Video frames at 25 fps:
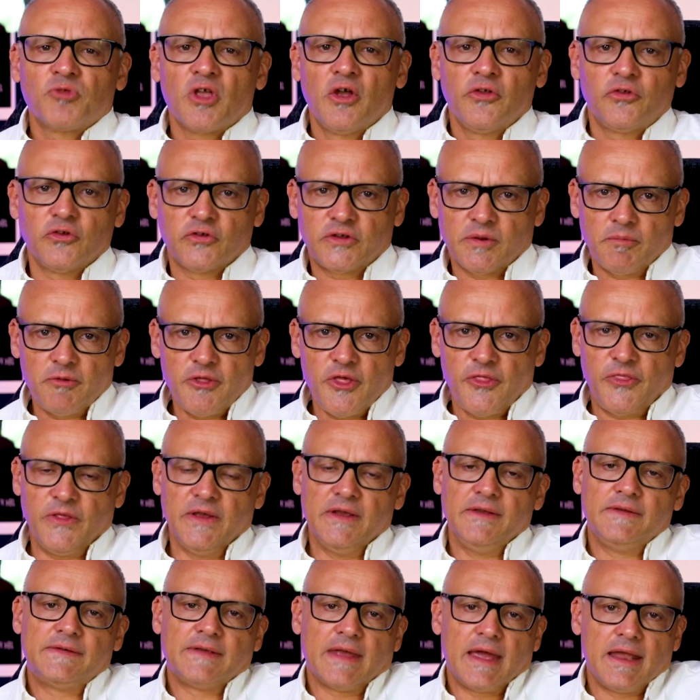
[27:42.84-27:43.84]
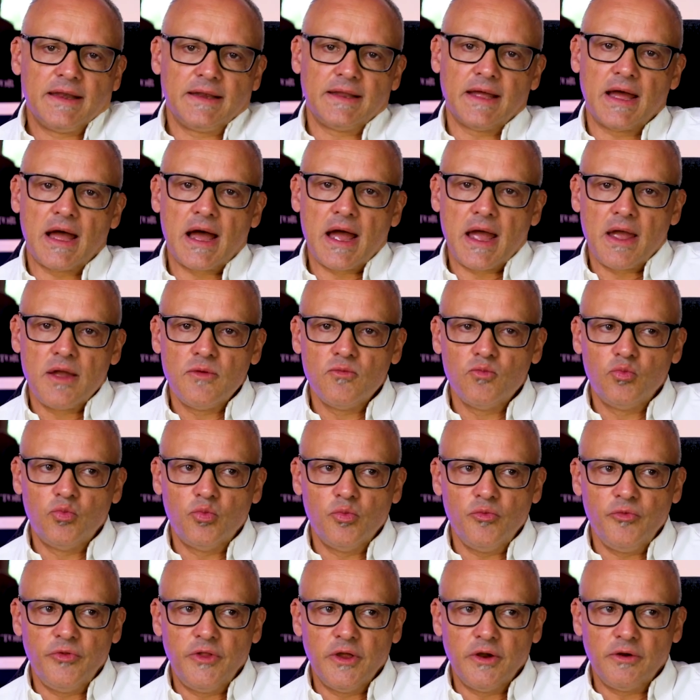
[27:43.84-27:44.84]
So some of the things that
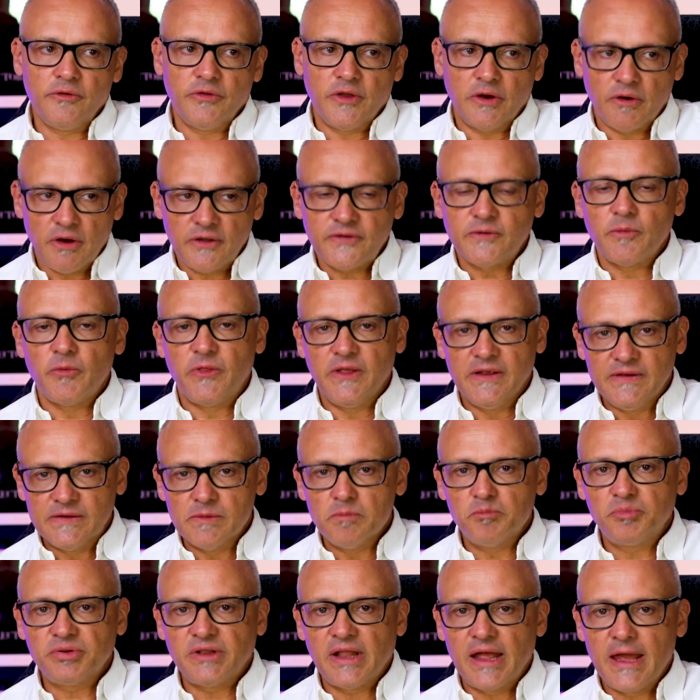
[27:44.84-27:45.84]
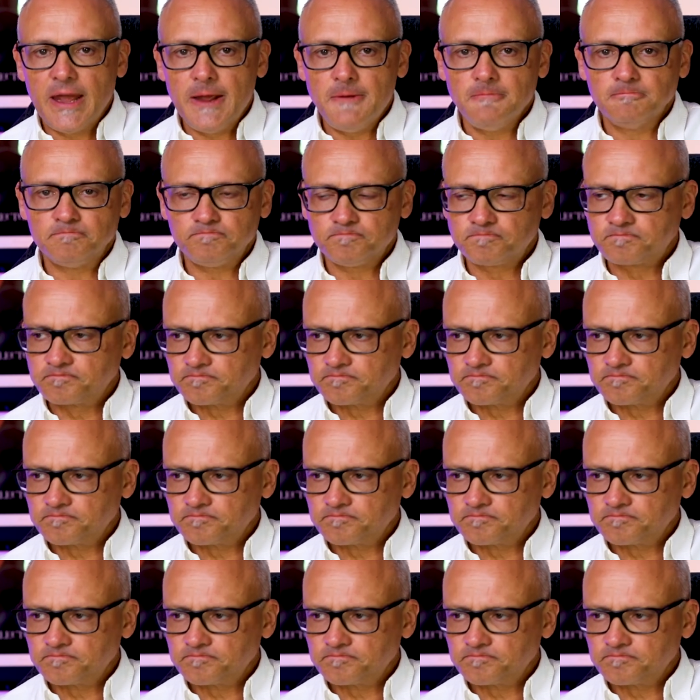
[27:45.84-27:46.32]
there are some things in play,